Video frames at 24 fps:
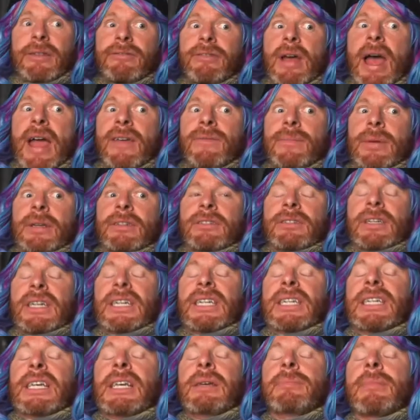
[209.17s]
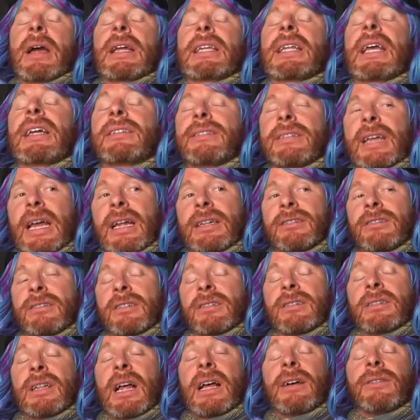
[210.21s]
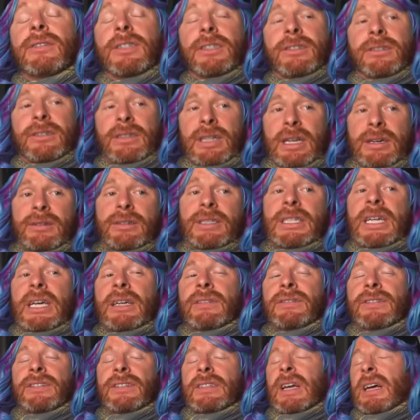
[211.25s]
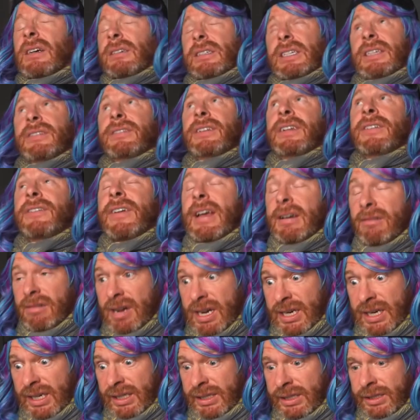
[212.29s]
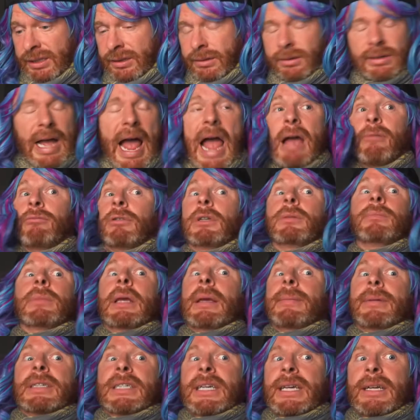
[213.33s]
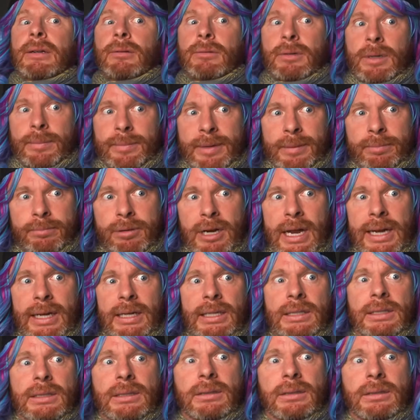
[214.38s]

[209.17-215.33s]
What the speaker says: why I've been trying to keep my testosterone levels low enough, so even if I wanted to, I wouldn't be able to get a woman pregnant.